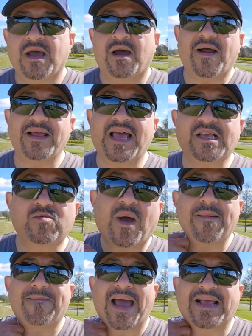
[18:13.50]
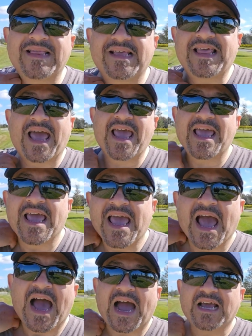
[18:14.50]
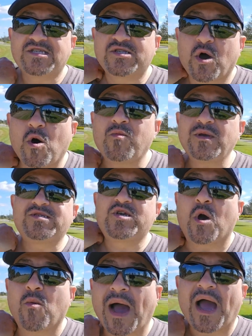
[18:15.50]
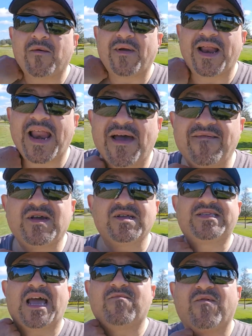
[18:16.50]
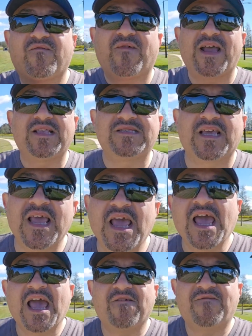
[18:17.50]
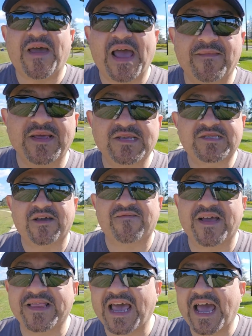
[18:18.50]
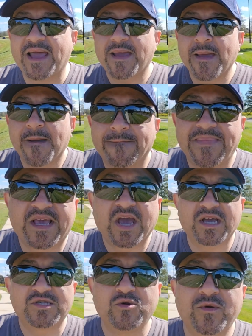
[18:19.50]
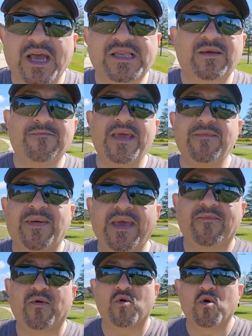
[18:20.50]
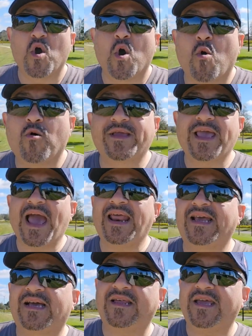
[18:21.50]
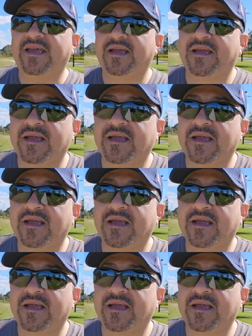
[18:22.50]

All right. That's why back in the day, I used to always go out and have a good time with friends and family and stuff like that, because you get to meet people organically